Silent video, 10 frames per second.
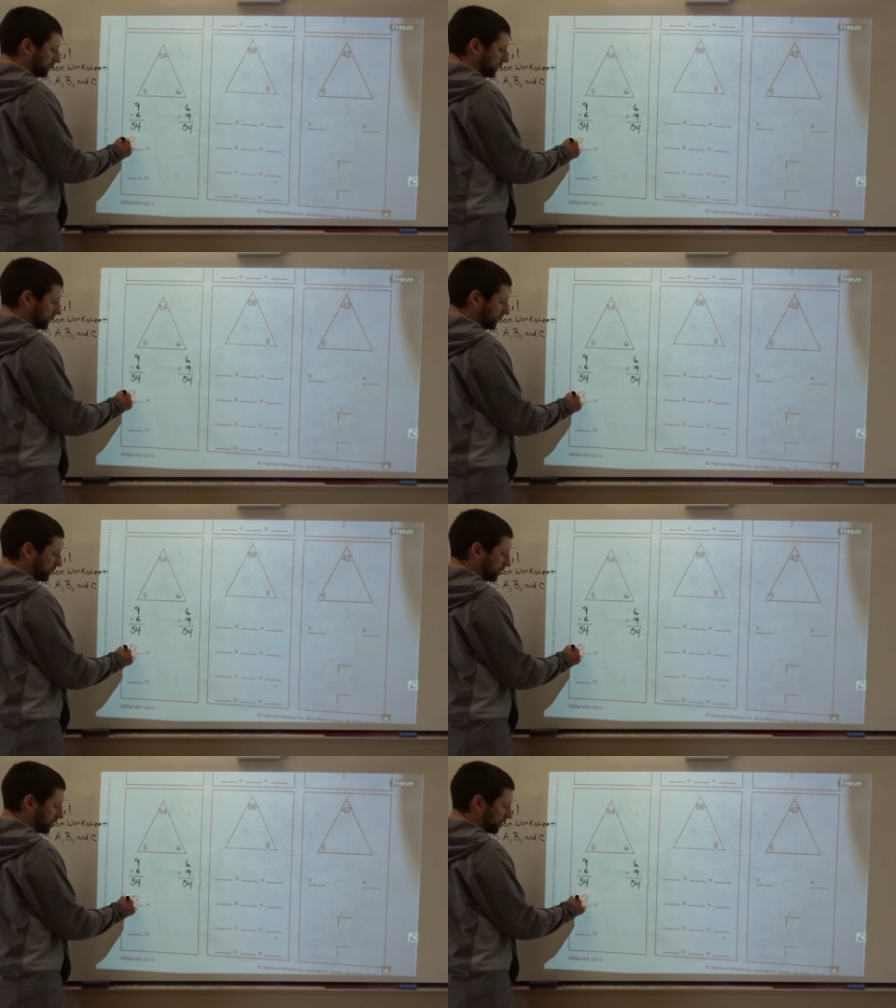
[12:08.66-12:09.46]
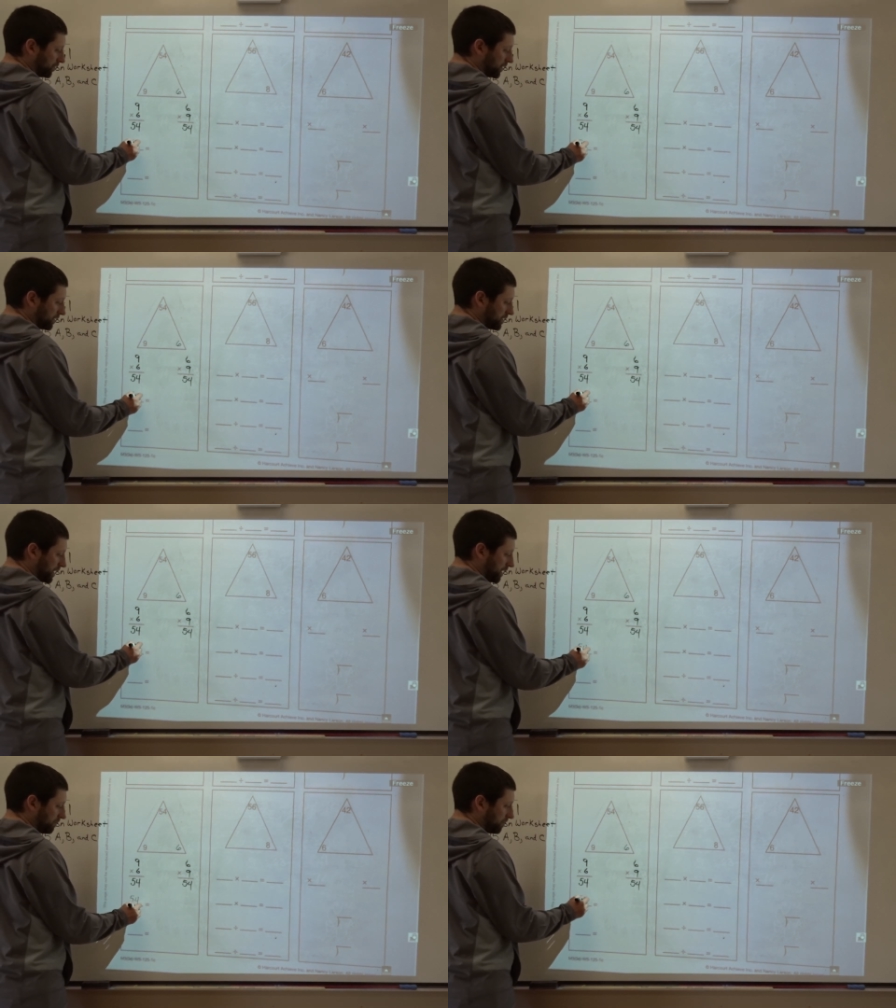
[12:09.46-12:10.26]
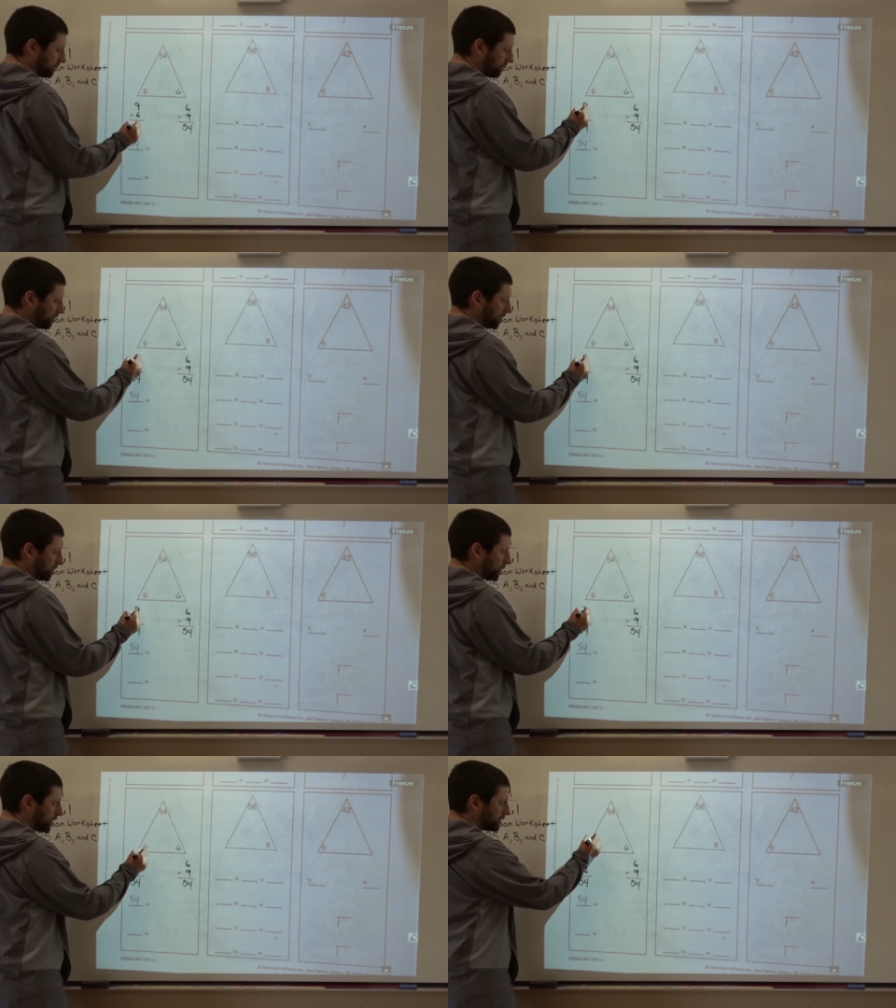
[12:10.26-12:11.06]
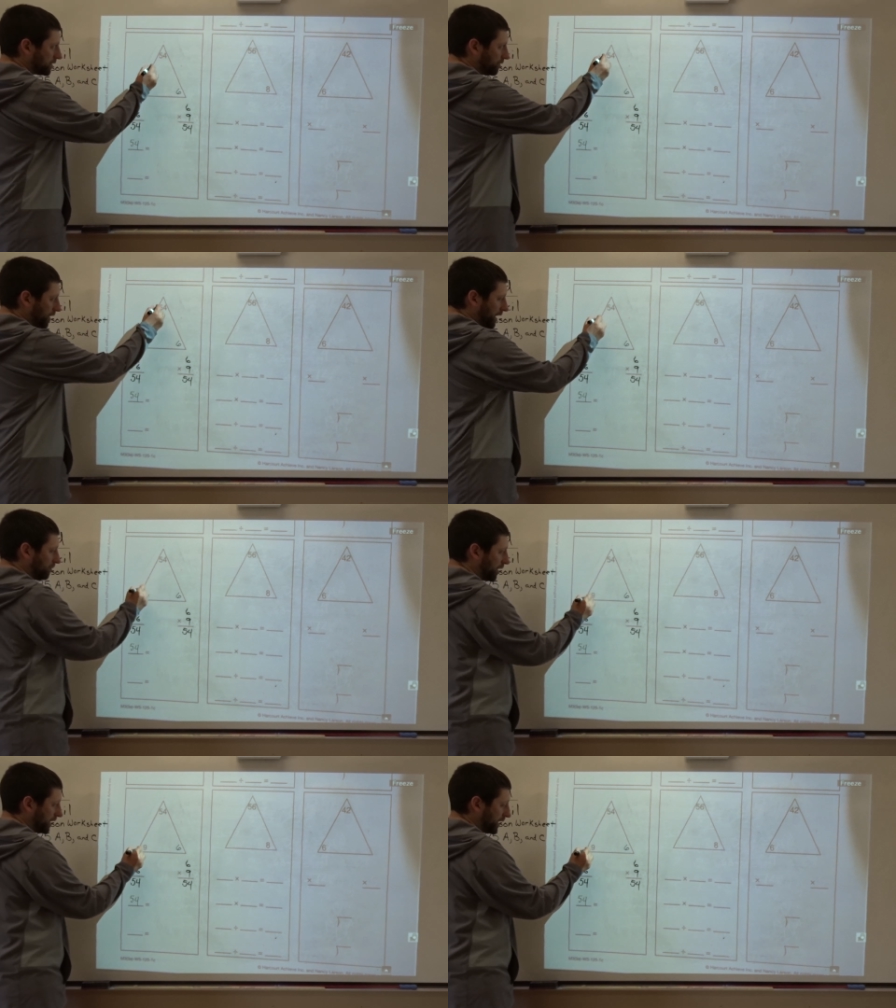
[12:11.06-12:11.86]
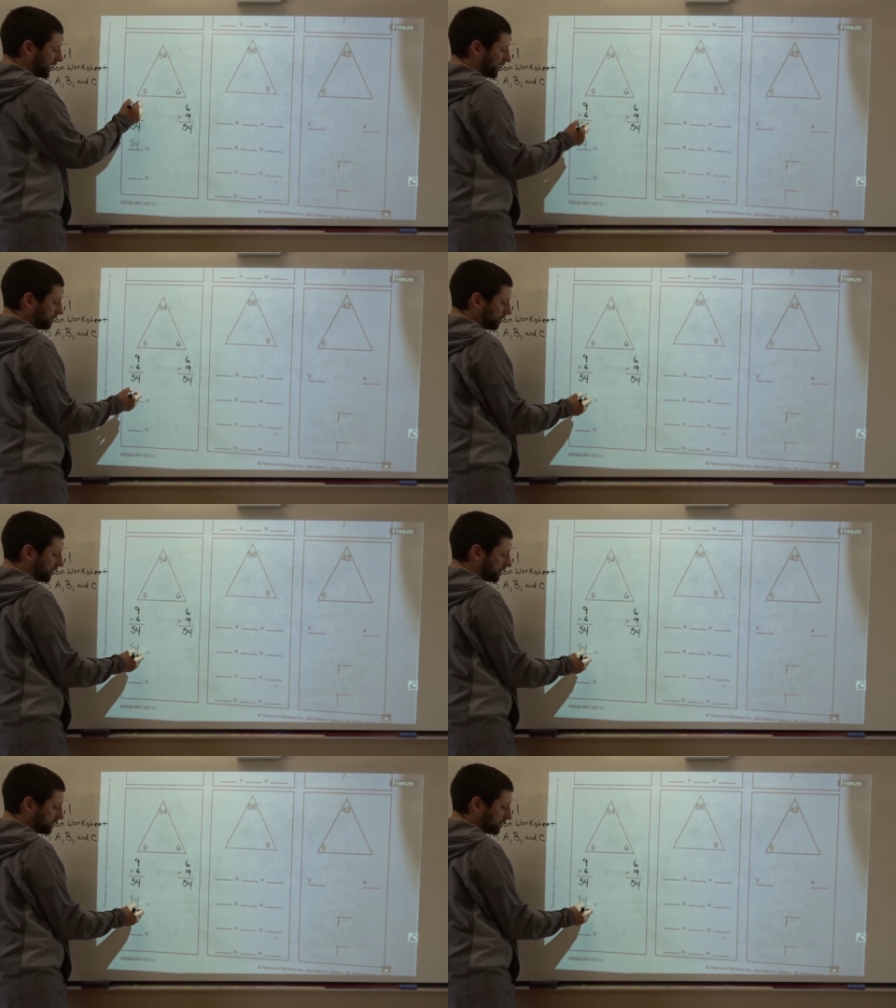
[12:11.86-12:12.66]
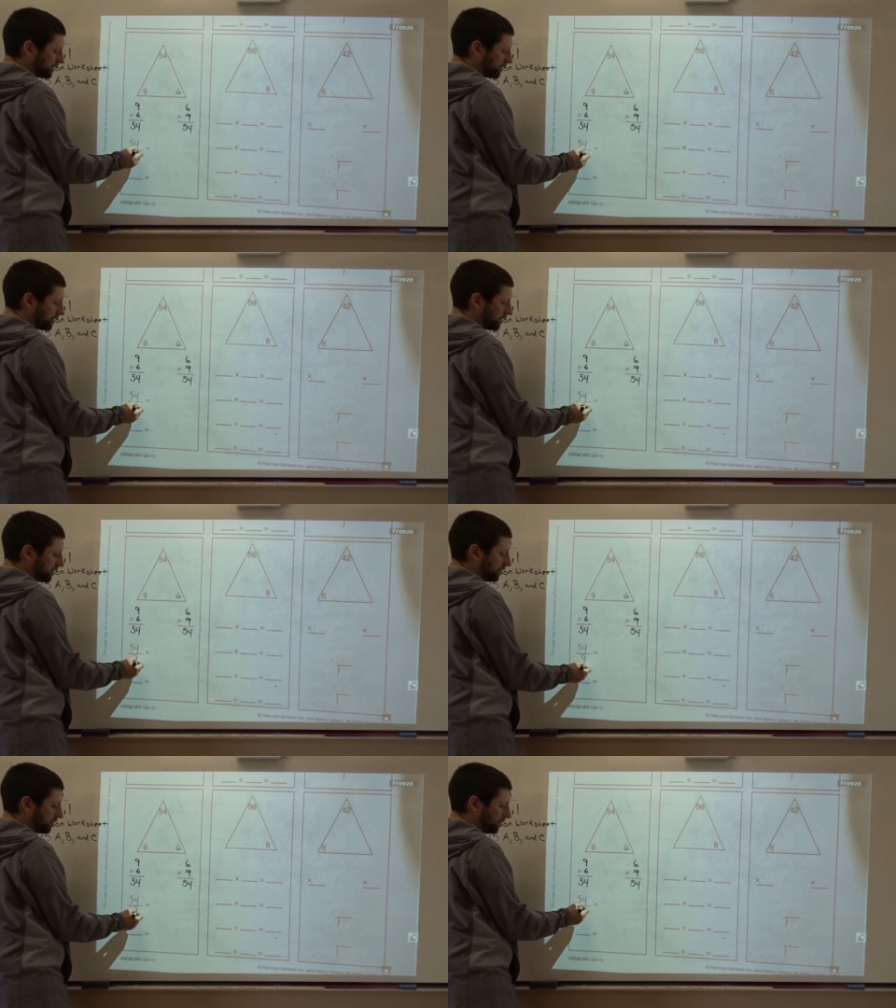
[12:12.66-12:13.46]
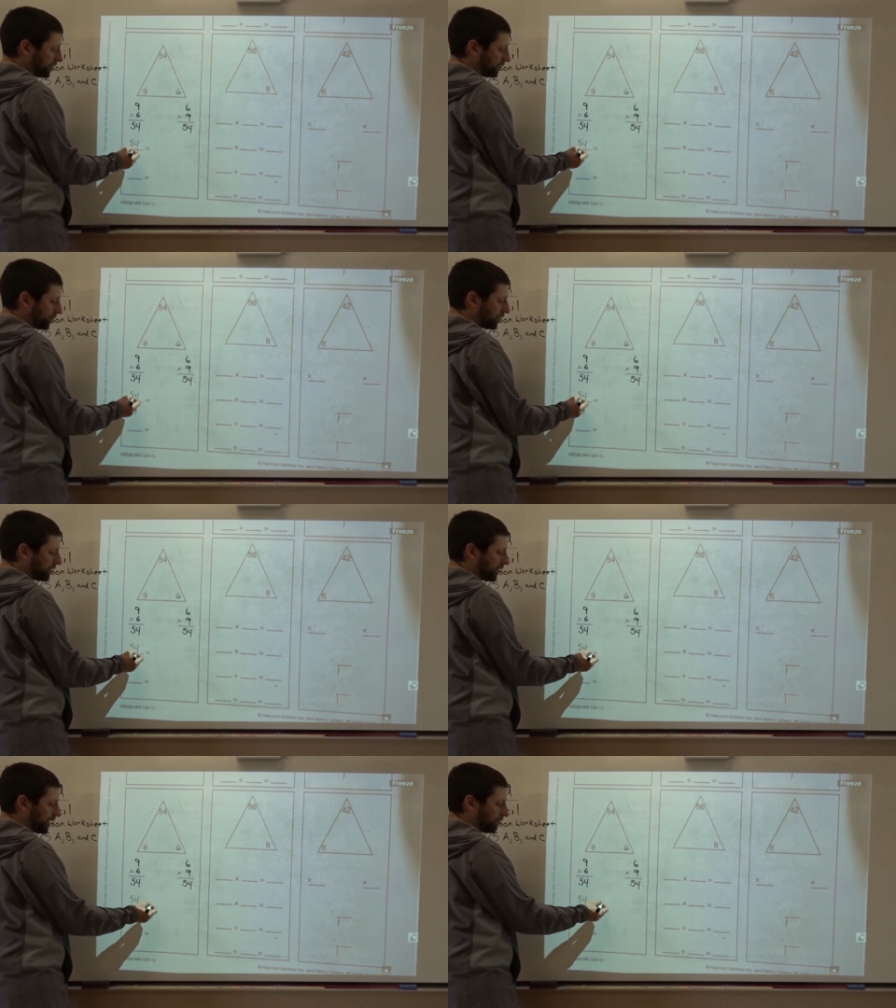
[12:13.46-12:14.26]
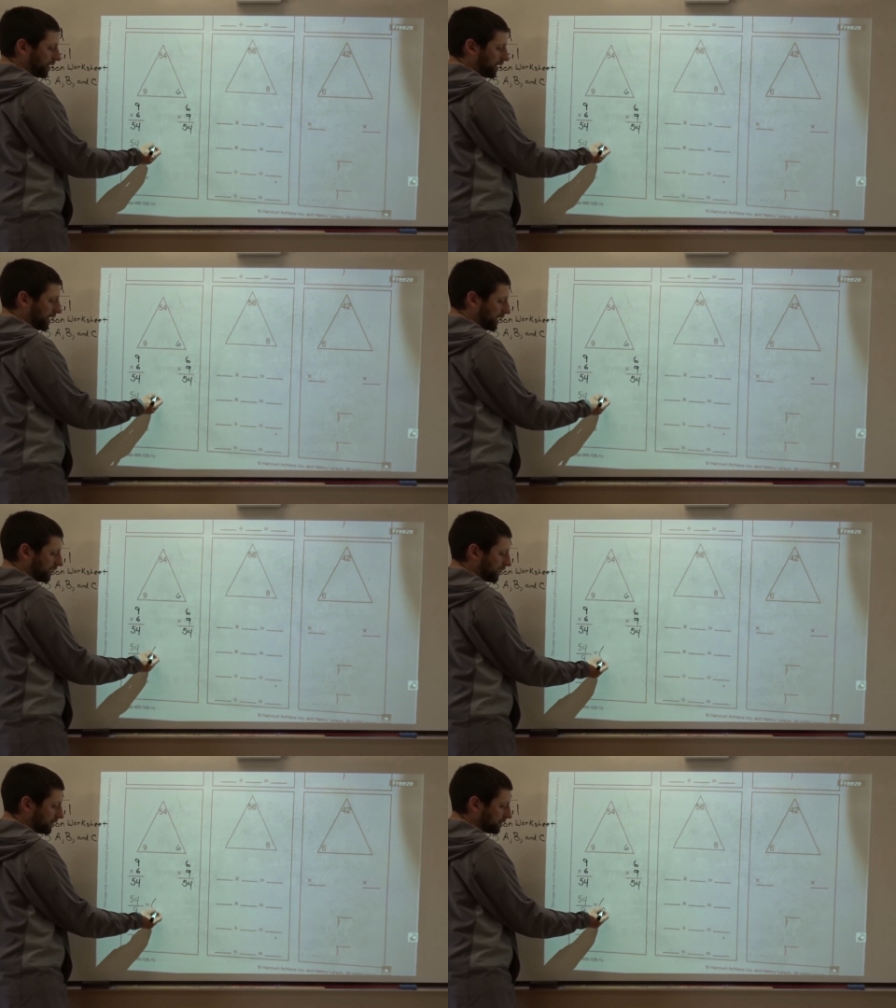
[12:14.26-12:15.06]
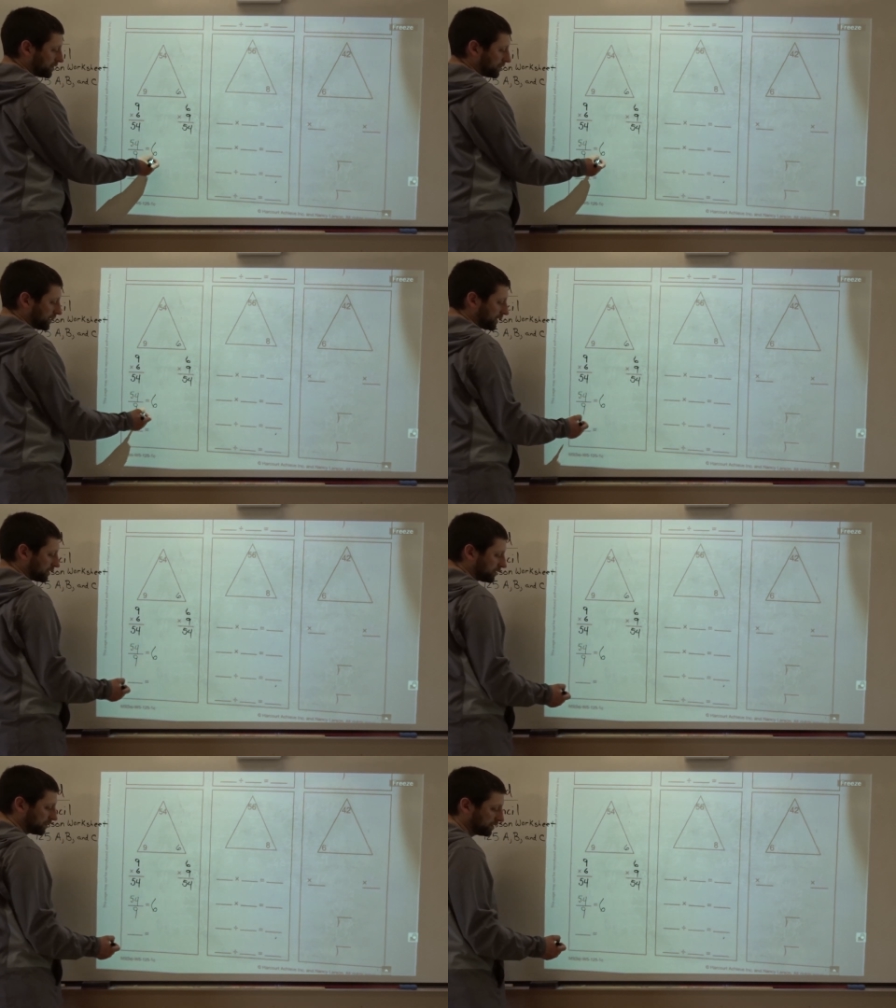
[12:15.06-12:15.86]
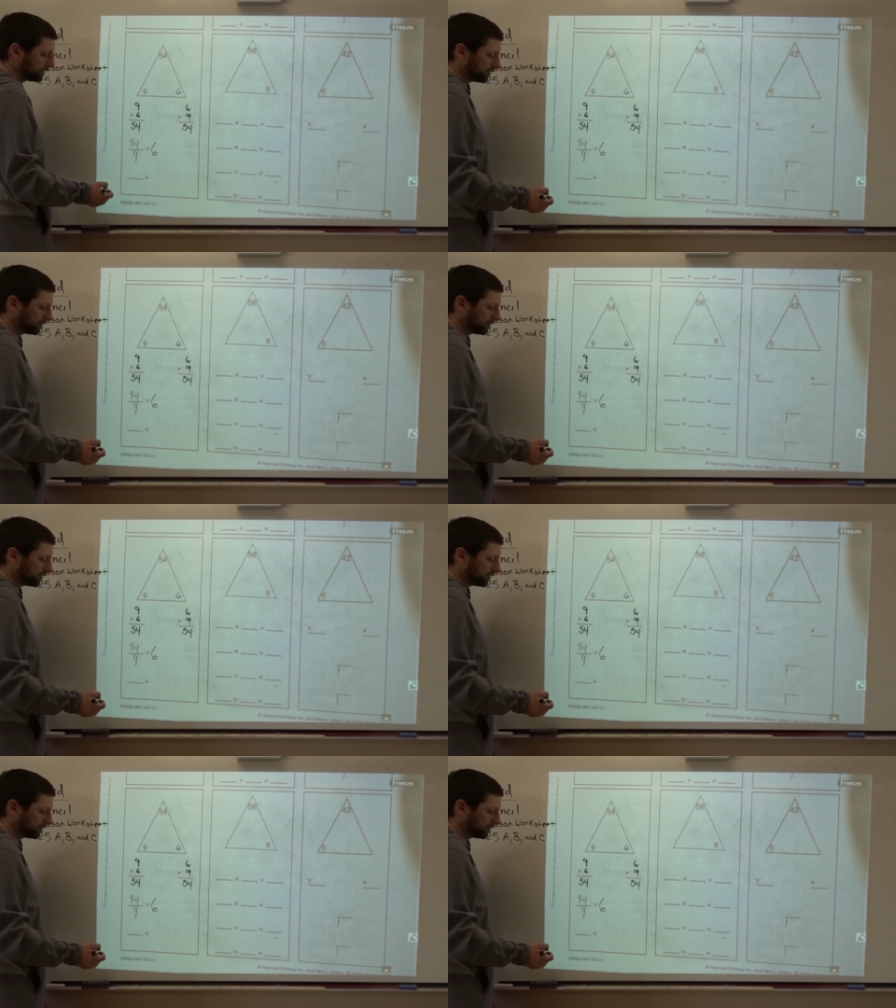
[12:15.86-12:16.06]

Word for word: 54 goes on top. Let's divide by 9 first. 54 divided by 9, that is 6.